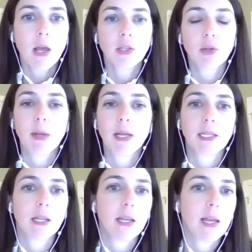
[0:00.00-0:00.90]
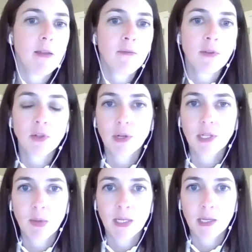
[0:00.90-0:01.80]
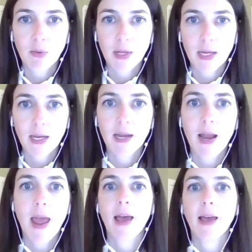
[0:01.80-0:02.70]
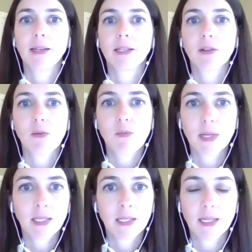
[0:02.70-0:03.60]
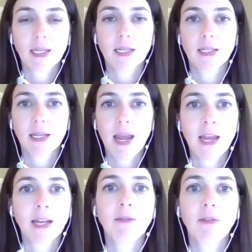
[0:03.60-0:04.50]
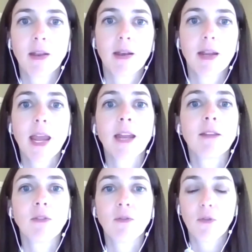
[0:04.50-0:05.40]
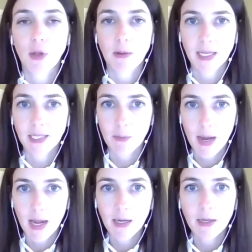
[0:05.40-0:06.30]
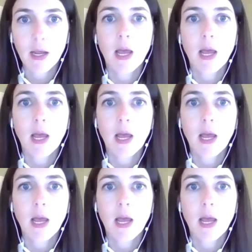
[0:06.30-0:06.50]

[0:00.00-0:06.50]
So basically, inventories have been depleted, and businesses can't even fully meet demand.